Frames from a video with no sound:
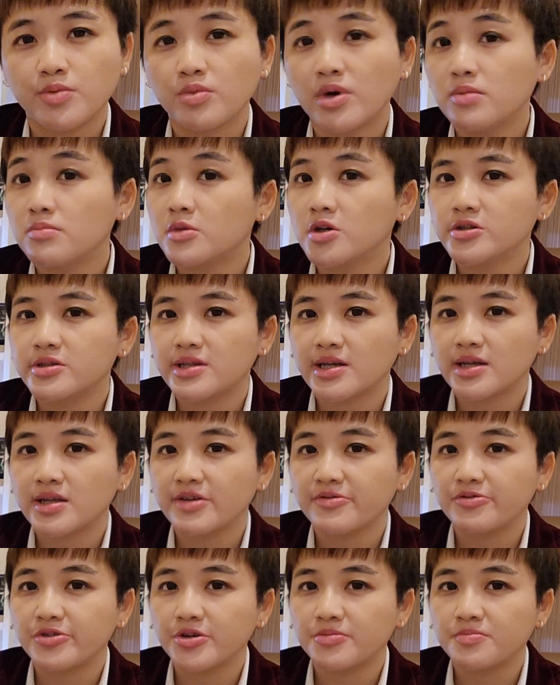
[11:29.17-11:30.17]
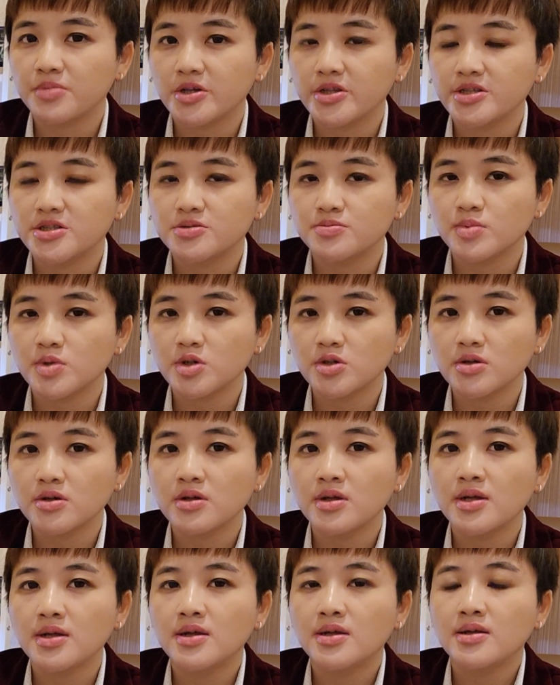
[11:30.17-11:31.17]
And one more thing, if you have bought this
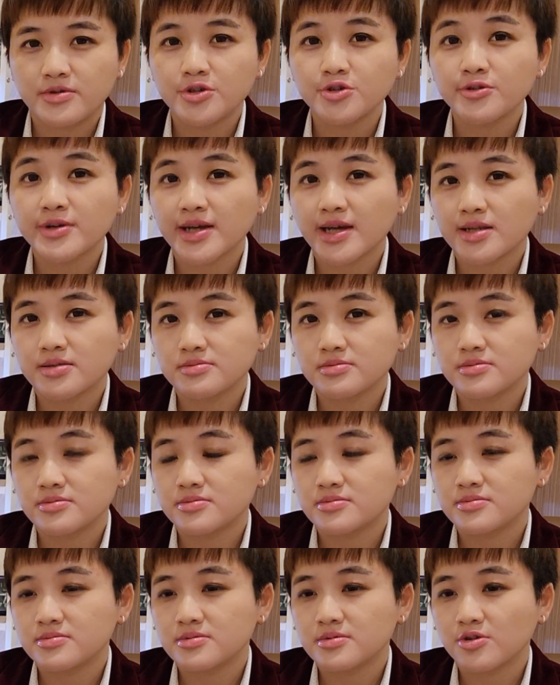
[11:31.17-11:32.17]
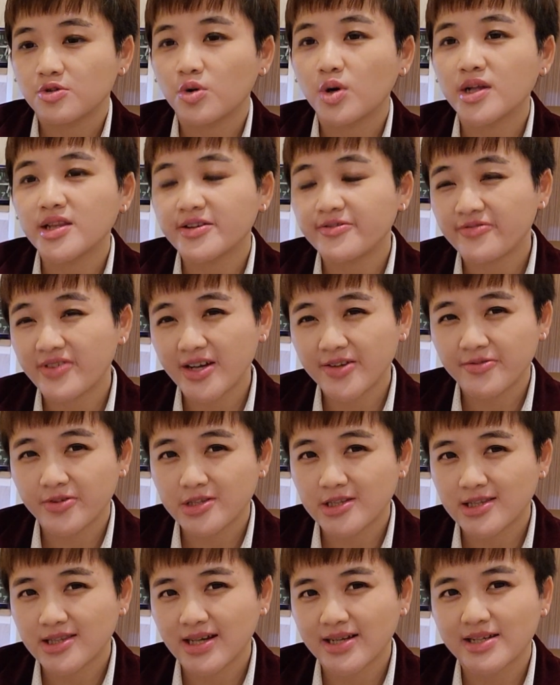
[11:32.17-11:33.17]
book, you can qualify
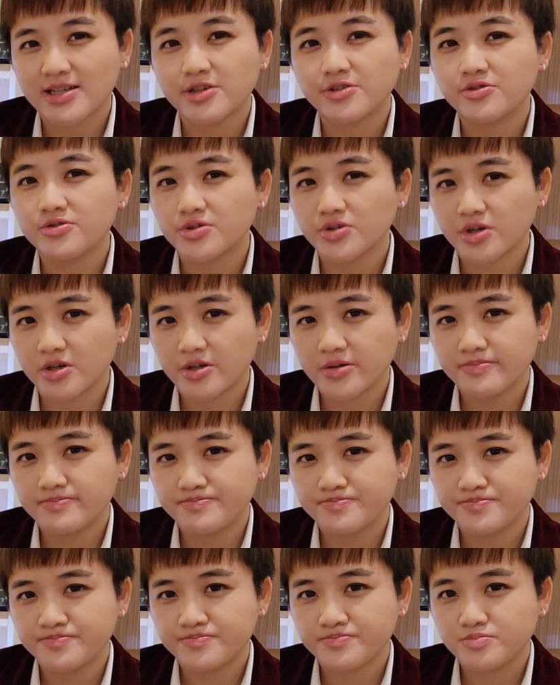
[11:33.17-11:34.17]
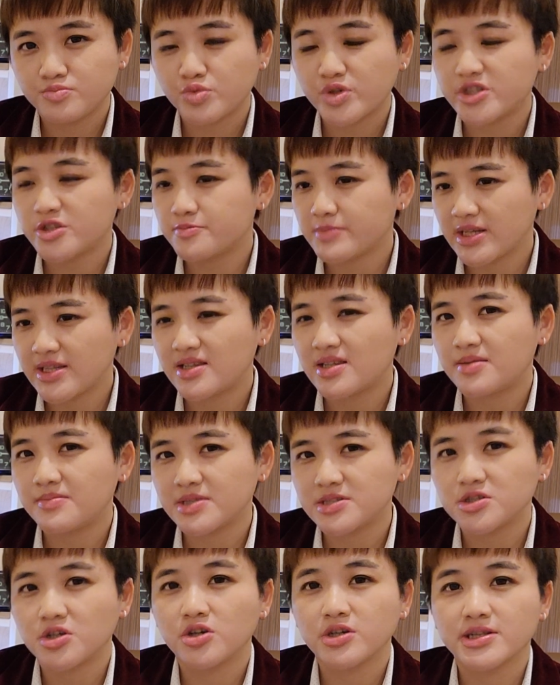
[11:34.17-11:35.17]
for the lucky draw, which my
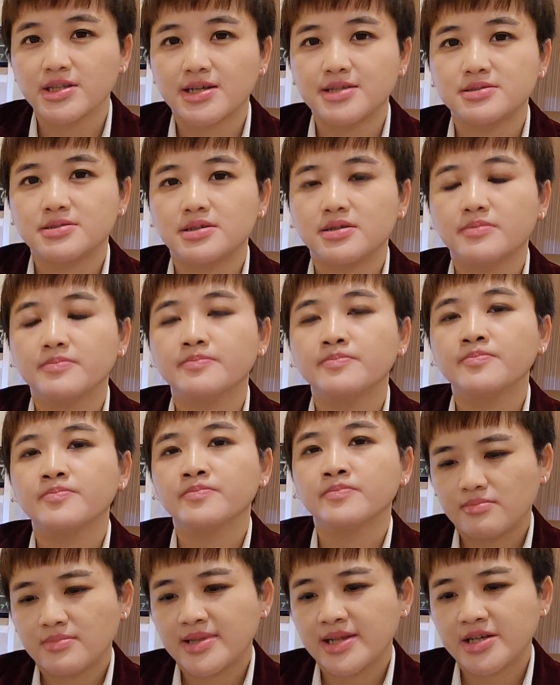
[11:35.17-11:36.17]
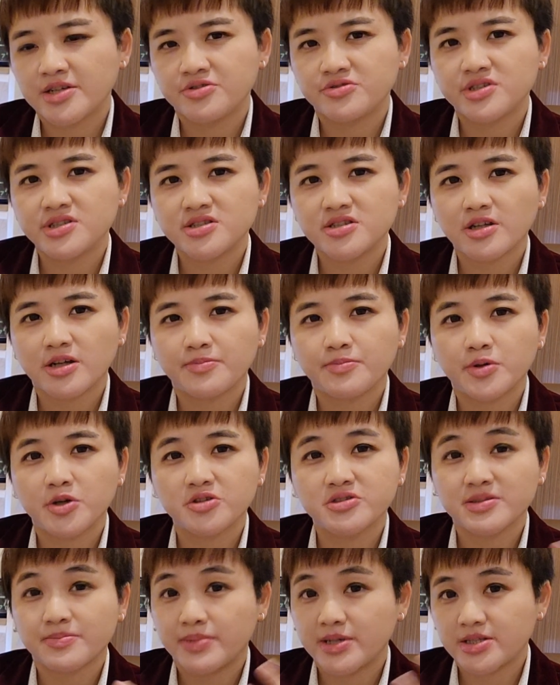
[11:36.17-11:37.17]
team is organizing. Like, you're just gonna
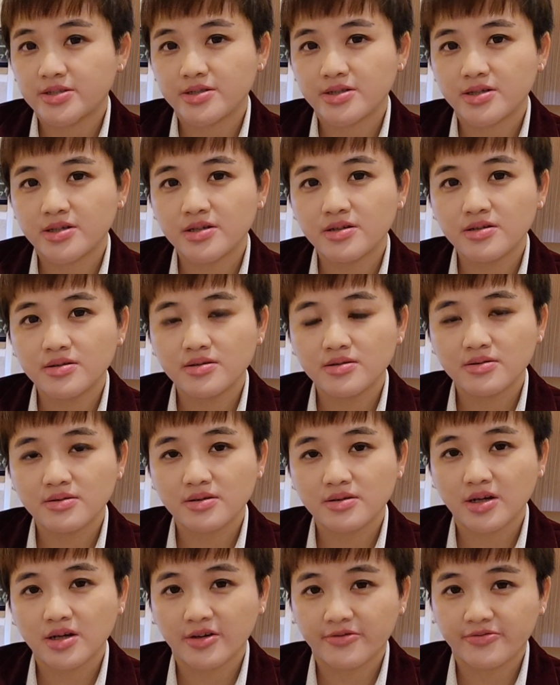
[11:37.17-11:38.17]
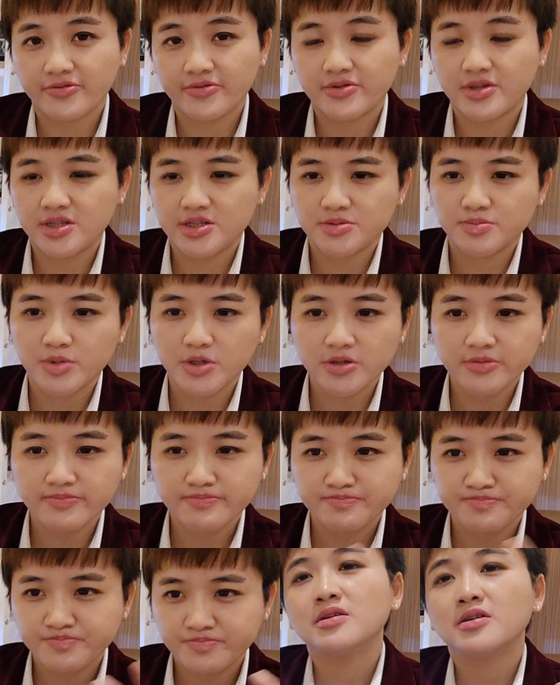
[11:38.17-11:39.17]
post a picture of this
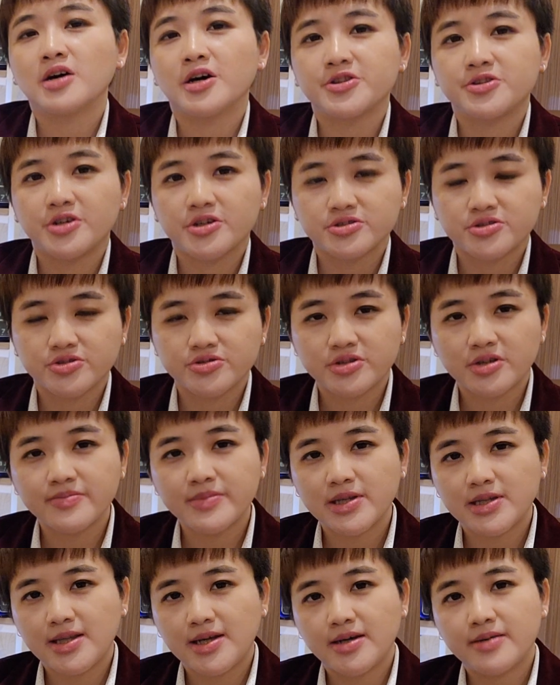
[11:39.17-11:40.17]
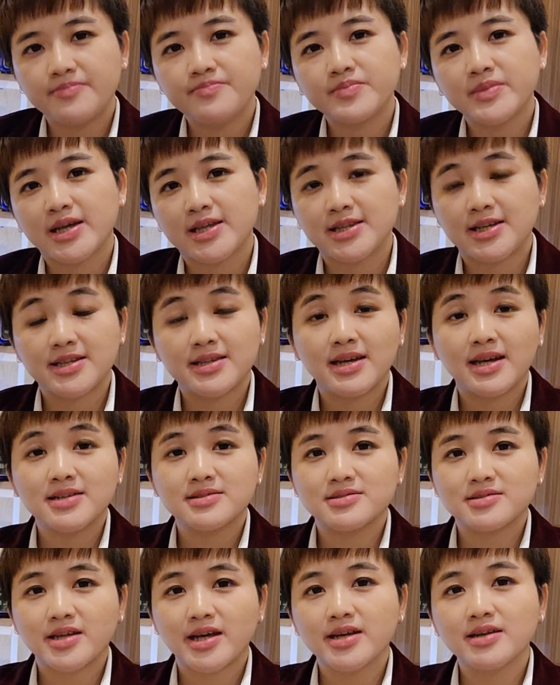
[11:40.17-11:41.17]
book onto your social media and then
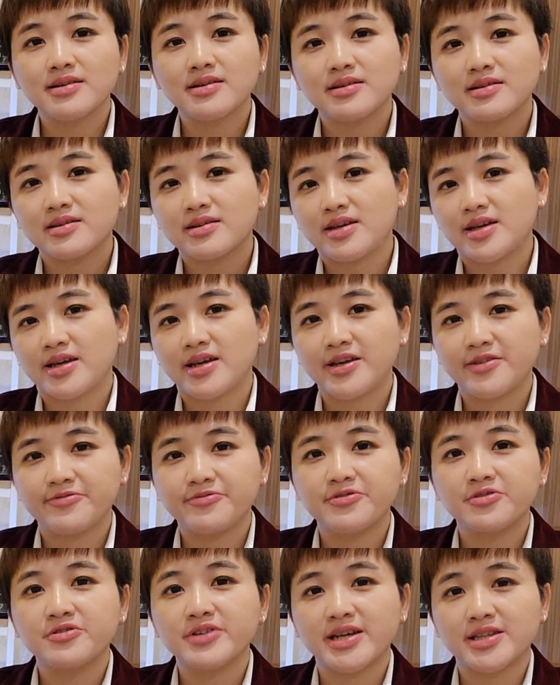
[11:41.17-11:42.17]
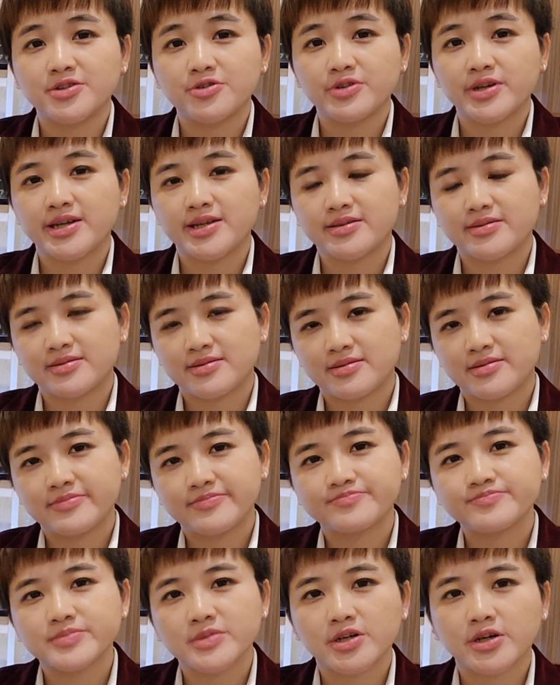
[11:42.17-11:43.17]
hashtag #carefuleducate.
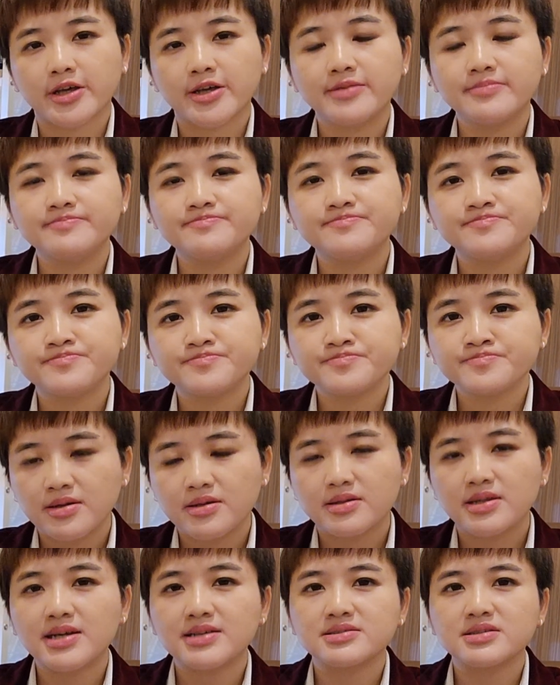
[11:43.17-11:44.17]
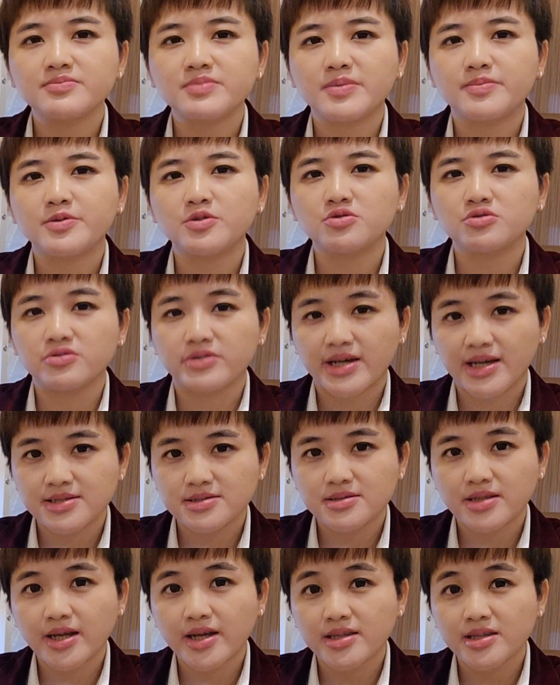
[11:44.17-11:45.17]
Okay? There are some people who
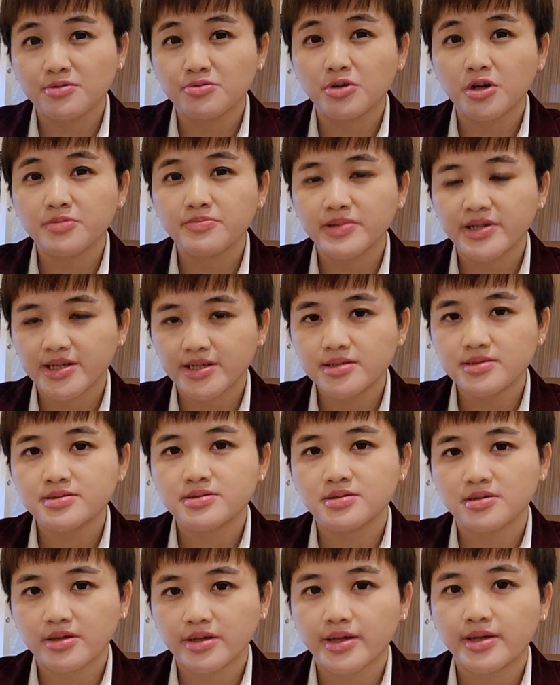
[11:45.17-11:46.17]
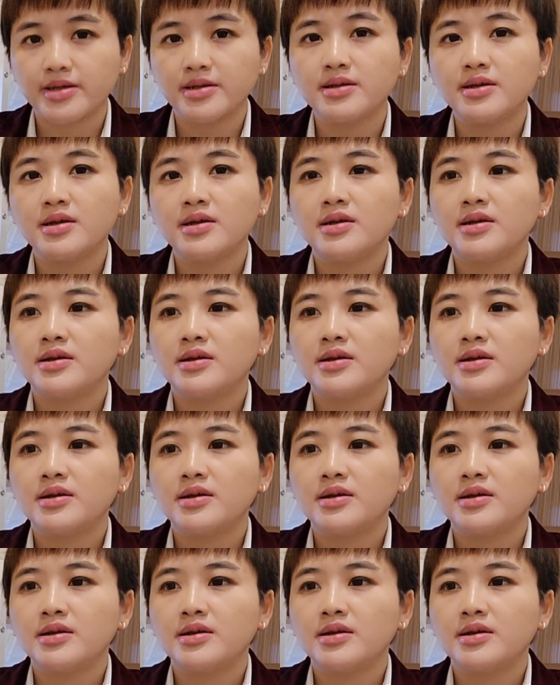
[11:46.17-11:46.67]
hashtag at the wrong place. Okay?